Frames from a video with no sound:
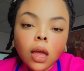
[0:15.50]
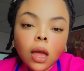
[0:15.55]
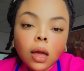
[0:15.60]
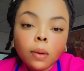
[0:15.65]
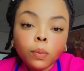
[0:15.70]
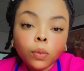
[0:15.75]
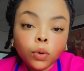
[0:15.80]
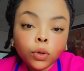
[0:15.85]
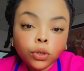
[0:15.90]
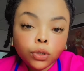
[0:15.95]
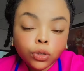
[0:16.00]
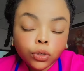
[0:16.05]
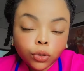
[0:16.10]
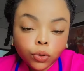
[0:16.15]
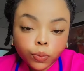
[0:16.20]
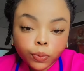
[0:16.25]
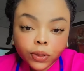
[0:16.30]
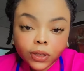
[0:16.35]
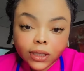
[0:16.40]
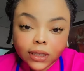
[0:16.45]
I'm going to
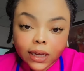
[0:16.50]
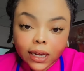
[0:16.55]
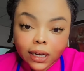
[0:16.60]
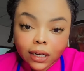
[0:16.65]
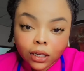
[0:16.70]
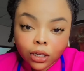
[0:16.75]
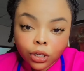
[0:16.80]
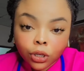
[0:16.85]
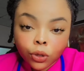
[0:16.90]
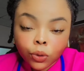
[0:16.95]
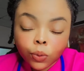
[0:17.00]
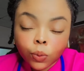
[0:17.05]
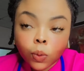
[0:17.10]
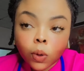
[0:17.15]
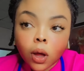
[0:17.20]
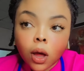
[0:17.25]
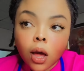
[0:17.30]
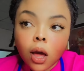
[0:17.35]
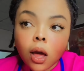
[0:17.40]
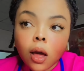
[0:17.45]
be telling
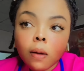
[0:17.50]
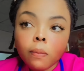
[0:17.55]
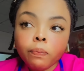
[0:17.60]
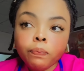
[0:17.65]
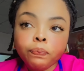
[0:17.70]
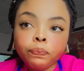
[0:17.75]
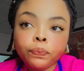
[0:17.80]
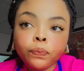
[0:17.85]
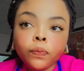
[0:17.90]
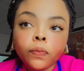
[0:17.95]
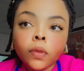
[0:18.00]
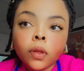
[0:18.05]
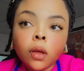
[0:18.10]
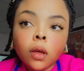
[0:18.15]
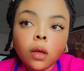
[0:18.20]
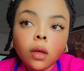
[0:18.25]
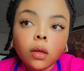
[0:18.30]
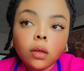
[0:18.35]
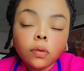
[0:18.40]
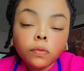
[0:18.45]
you
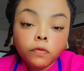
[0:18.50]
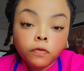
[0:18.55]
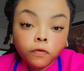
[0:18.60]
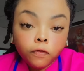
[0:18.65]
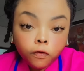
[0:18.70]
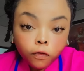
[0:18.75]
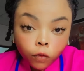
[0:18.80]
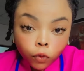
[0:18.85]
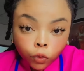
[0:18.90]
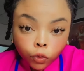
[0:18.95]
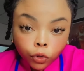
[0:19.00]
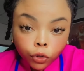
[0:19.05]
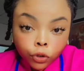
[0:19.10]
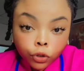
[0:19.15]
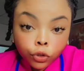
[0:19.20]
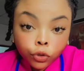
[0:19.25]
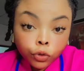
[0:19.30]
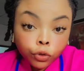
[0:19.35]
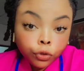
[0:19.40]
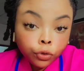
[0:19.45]
foods
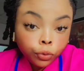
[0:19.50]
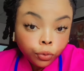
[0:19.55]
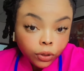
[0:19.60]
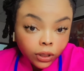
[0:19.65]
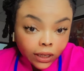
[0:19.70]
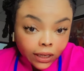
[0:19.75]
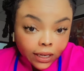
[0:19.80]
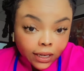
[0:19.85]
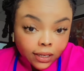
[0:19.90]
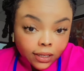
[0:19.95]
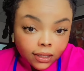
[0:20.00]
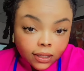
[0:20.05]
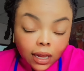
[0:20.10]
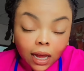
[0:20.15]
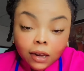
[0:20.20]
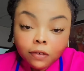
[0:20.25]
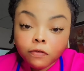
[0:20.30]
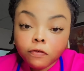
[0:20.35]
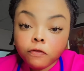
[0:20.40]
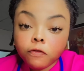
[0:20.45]
you should eat
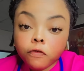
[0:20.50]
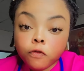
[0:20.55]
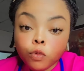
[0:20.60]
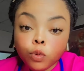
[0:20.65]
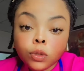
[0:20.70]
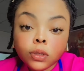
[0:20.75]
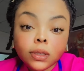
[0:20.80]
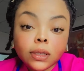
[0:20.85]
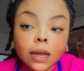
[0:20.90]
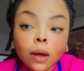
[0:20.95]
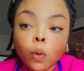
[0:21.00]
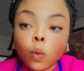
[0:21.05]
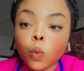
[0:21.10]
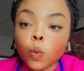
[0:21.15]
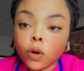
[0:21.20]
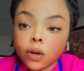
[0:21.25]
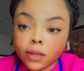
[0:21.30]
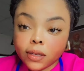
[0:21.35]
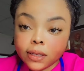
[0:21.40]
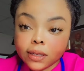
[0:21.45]
and foods that
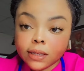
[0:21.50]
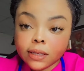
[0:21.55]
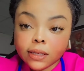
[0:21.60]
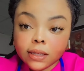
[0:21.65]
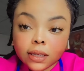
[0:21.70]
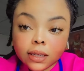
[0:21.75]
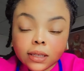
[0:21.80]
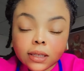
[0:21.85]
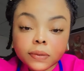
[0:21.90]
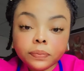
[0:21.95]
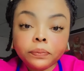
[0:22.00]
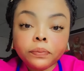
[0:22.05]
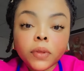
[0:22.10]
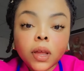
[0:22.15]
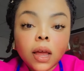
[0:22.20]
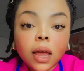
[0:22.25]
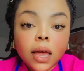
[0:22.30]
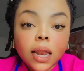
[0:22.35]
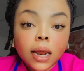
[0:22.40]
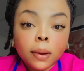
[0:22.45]
worsens it,
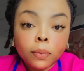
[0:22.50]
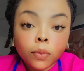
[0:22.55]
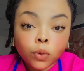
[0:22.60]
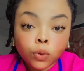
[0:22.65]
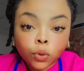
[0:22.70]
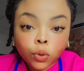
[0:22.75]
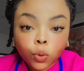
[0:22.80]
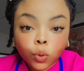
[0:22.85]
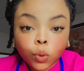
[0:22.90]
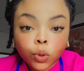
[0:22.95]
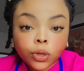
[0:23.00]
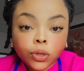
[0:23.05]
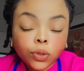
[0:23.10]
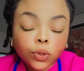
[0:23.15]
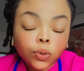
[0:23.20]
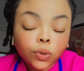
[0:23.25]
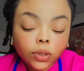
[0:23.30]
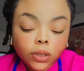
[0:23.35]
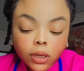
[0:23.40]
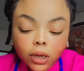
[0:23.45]
and I'm also going
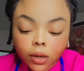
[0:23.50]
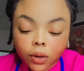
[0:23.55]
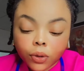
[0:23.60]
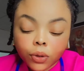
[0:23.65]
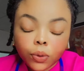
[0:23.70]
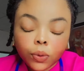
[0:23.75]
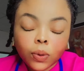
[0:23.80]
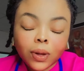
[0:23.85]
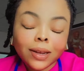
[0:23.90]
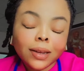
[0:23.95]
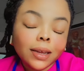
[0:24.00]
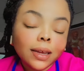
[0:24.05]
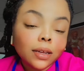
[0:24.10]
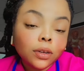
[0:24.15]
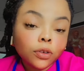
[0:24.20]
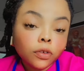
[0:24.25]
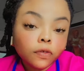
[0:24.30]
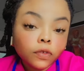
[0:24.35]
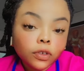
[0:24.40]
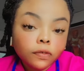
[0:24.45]
to tell you at the end
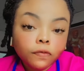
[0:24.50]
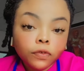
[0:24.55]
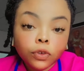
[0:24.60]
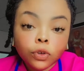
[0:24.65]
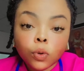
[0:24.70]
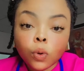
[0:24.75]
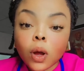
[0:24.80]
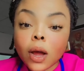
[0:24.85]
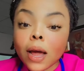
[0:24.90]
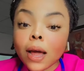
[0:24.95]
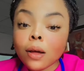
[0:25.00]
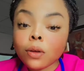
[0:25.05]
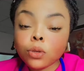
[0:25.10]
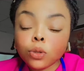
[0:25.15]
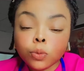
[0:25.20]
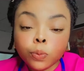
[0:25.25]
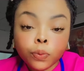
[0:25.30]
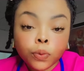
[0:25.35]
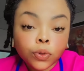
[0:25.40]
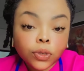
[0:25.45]
of the video how
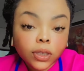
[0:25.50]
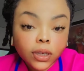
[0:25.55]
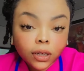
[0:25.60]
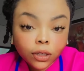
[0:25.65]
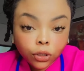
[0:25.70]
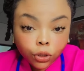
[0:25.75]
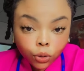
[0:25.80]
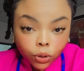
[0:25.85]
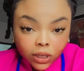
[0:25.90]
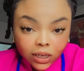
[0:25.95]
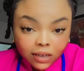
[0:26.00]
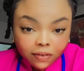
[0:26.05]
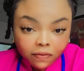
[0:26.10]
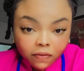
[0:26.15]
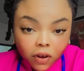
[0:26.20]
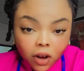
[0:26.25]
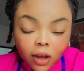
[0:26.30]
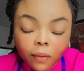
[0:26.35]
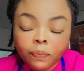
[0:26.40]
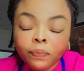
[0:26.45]
to protect your
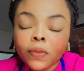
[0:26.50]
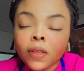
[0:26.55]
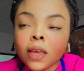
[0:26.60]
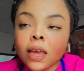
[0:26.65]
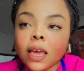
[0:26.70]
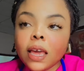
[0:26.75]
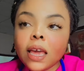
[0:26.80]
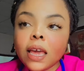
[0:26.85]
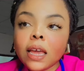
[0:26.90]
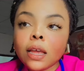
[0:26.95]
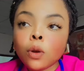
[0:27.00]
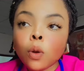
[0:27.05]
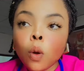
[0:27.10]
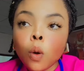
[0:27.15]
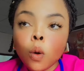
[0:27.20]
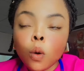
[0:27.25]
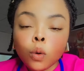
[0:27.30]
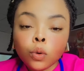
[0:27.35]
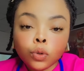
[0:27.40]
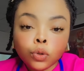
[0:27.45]
liver and
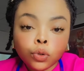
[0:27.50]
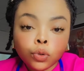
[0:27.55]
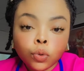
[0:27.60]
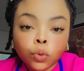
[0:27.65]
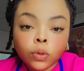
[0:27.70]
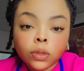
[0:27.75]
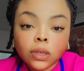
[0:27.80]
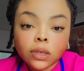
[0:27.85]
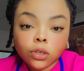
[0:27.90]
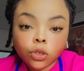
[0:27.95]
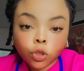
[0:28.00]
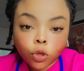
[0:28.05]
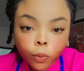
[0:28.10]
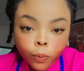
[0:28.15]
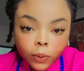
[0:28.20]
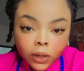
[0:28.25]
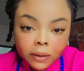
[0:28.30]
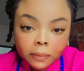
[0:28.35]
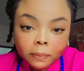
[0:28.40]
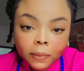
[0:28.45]
also the
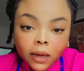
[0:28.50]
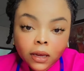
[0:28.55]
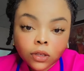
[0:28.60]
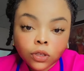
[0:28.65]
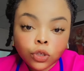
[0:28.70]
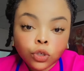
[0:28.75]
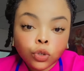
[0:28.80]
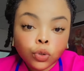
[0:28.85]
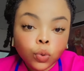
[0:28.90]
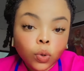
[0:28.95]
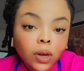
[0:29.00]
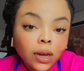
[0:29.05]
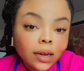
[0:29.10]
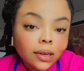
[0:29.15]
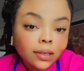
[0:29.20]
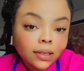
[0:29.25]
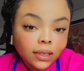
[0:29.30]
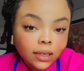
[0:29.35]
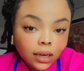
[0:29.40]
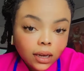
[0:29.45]
supplements you
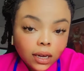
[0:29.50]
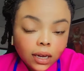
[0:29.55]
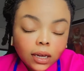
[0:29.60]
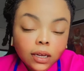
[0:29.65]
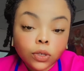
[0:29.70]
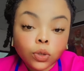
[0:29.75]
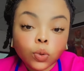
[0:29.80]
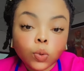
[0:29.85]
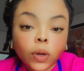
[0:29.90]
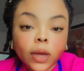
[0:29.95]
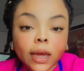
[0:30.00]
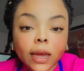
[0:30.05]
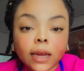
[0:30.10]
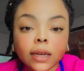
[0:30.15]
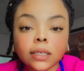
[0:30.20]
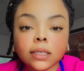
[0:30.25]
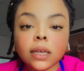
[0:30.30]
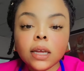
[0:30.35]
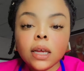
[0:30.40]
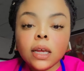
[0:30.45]
can take to
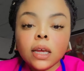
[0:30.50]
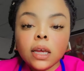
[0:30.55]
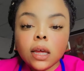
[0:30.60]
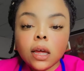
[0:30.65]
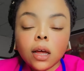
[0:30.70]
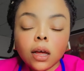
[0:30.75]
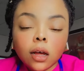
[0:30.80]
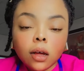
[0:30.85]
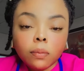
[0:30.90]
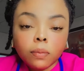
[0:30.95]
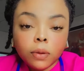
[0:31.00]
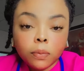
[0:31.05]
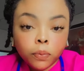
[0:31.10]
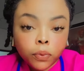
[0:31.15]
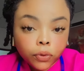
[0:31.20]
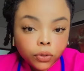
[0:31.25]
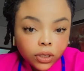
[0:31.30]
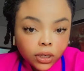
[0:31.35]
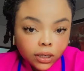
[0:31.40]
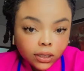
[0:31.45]
aid in
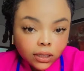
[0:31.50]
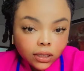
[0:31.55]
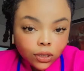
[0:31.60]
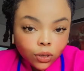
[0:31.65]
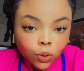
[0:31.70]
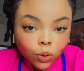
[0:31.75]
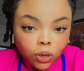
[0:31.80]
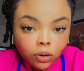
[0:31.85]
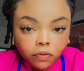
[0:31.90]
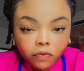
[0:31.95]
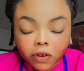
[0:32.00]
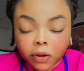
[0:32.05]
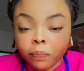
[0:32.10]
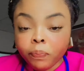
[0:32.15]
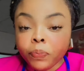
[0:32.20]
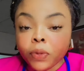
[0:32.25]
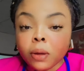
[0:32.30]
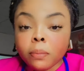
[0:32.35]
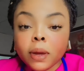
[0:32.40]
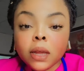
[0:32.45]
protecting your liver.
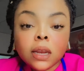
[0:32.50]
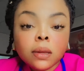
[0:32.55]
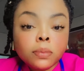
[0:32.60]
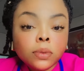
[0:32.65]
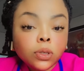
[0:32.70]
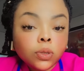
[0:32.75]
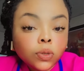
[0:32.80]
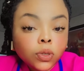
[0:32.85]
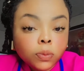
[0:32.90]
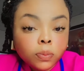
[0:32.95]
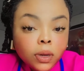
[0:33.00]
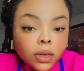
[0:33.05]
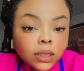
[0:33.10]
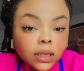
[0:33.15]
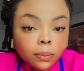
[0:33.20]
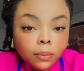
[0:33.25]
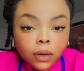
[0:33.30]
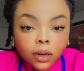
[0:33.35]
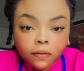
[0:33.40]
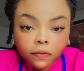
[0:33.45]
My name is Nosmet.
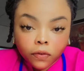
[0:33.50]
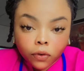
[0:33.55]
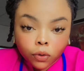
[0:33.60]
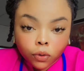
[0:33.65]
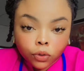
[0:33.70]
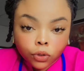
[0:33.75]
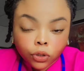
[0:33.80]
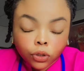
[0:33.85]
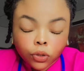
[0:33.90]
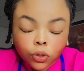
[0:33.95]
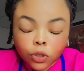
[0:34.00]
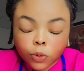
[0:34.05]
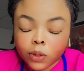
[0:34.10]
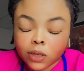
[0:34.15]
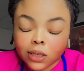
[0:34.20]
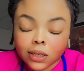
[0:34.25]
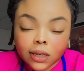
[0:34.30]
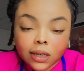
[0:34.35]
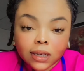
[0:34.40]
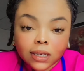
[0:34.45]
I'm a nephrology nurse.
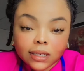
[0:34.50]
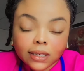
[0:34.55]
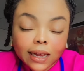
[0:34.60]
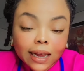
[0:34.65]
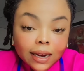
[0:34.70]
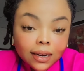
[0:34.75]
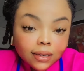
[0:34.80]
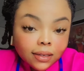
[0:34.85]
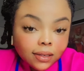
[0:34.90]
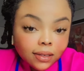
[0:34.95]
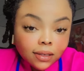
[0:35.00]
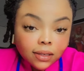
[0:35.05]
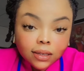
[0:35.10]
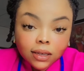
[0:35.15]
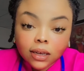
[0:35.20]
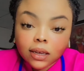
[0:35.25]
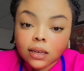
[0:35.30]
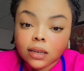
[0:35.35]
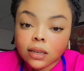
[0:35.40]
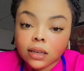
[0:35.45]
Basically, dialysis,
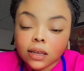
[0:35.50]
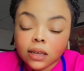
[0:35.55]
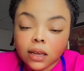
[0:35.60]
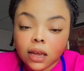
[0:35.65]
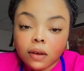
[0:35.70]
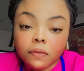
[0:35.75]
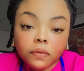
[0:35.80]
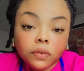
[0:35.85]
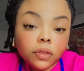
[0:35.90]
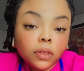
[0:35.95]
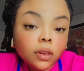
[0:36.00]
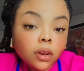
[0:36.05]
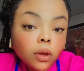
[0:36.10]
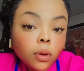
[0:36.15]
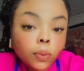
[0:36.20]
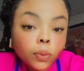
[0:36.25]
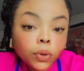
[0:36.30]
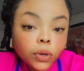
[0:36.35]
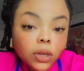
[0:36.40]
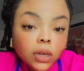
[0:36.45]
kidney, everything
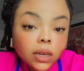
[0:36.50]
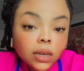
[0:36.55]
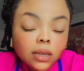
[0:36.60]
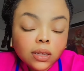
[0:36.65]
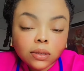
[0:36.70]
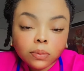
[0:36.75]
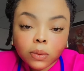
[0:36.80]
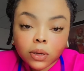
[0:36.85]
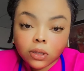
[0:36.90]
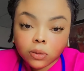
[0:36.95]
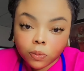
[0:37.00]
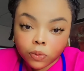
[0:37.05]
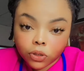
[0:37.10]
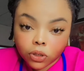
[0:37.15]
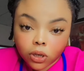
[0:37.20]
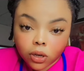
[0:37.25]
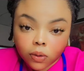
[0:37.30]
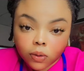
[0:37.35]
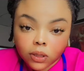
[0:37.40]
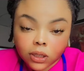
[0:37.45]
about kidney is my
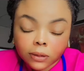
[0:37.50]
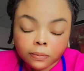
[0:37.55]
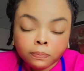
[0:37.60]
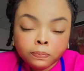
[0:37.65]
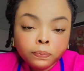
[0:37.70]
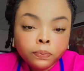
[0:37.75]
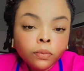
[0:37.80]
specialty.